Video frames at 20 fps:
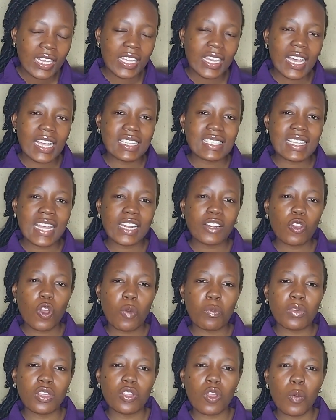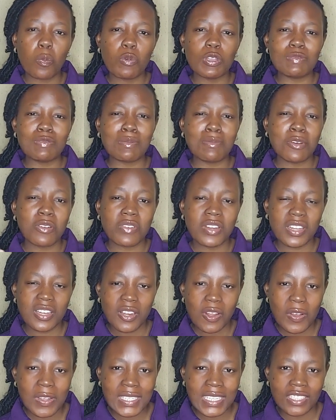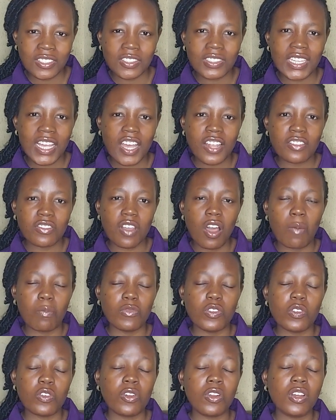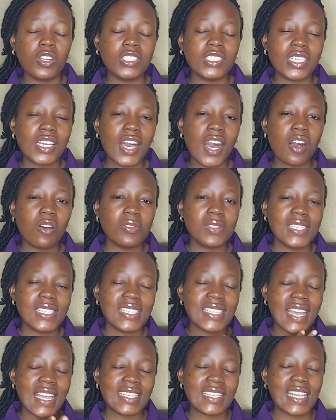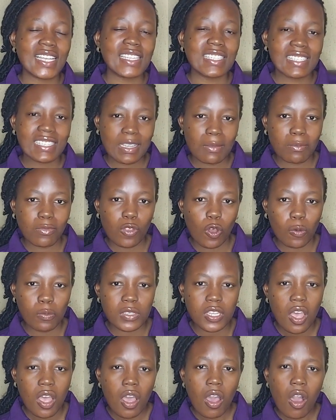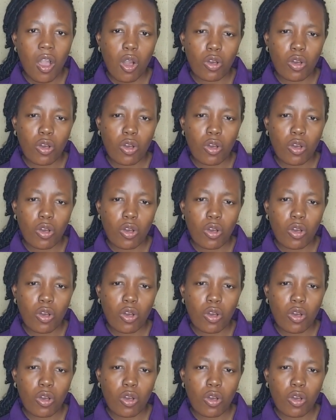They can start coming up with memory loss and other neurological signs and symptoms.